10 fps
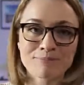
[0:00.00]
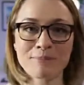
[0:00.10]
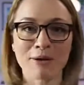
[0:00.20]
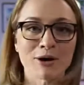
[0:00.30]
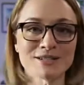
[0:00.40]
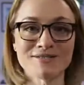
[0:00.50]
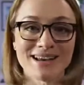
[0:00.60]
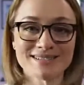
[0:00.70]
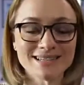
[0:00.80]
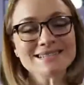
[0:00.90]
paragons of
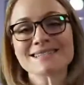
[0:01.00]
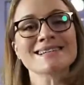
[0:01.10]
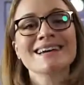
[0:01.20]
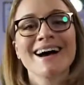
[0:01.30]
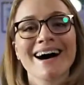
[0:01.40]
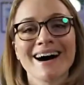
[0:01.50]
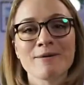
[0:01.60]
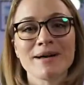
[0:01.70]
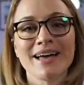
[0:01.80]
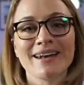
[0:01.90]
excellence.
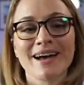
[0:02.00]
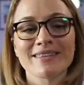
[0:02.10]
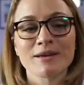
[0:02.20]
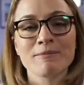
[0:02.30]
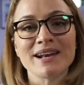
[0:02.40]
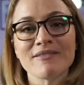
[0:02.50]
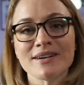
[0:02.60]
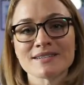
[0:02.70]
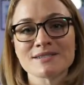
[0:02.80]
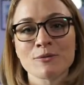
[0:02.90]
And I think many of
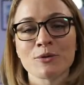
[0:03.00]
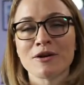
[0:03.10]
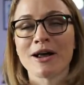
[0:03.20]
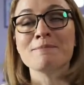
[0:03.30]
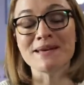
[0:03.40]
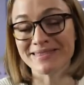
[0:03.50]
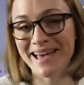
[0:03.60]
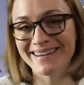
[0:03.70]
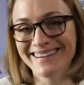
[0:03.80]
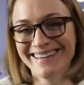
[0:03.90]
us would not admit
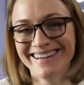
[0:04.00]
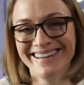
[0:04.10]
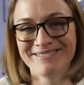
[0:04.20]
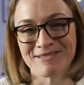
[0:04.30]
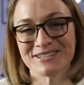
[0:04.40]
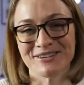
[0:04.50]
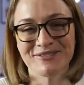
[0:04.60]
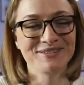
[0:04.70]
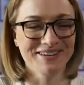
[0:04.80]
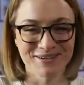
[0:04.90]
that, myself
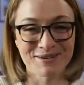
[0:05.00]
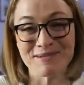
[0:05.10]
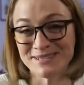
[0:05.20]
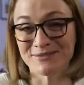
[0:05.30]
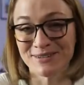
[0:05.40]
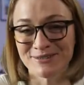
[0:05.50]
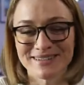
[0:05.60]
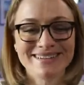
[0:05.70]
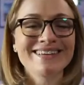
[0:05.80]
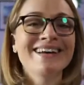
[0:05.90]

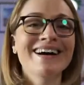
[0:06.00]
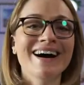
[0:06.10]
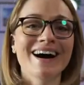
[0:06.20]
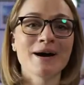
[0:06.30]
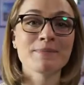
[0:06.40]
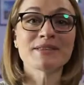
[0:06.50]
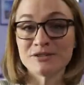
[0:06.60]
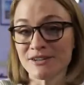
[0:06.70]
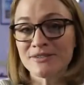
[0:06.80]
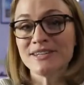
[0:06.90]
included. But there's
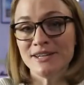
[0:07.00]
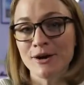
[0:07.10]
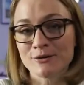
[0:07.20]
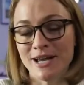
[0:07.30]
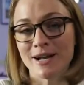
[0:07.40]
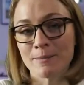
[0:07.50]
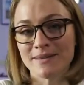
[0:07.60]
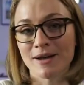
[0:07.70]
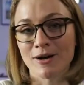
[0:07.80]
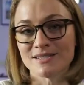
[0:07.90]
definitely ego tied up in
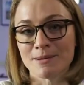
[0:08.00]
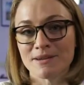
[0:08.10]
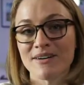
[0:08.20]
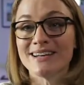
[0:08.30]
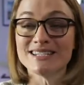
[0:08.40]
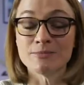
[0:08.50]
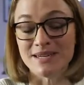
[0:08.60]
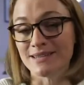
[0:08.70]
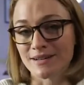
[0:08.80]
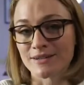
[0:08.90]
that concept of I need to be
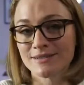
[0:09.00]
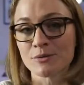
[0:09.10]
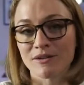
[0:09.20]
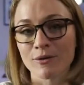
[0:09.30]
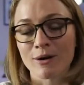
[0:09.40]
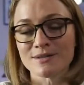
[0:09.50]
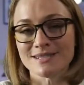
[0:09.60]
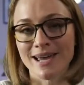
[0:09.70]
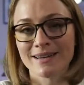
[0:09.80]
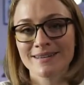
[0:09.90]
in there 24 hours a
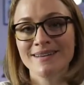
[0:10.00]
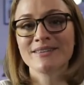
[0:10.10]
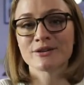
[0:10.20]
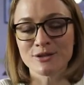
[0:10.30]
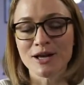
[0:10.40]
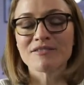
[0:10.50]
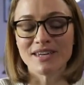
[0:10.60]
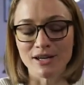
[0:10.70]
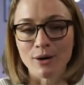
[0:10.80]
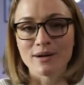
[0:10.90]
day. There's a lot of
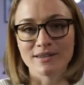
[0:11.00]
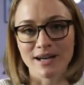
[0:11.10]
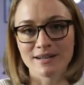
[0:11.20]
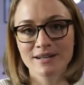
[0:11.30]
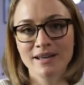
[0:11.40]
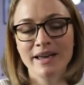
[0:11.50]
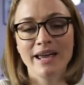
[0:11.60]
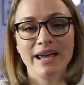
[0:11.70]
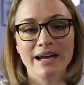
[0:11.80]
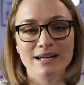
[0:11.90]
ego in that.
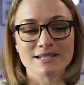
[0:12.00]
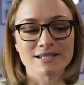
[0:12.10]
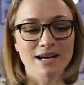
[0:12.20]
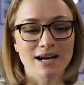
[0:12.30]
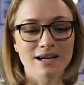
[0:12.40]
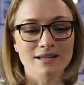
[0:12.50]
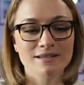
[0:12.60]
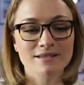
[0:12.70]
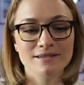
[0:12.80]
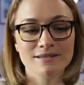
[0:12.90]
And
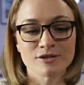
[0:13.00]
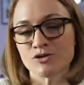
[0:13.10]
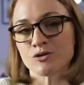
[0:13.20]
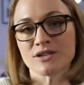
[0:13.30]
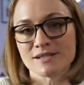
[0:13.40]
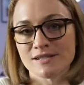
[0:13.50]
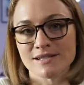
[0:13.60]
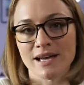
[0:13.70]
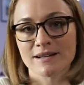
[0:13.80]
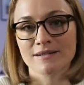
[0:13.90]
the truth is
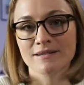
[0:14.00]
that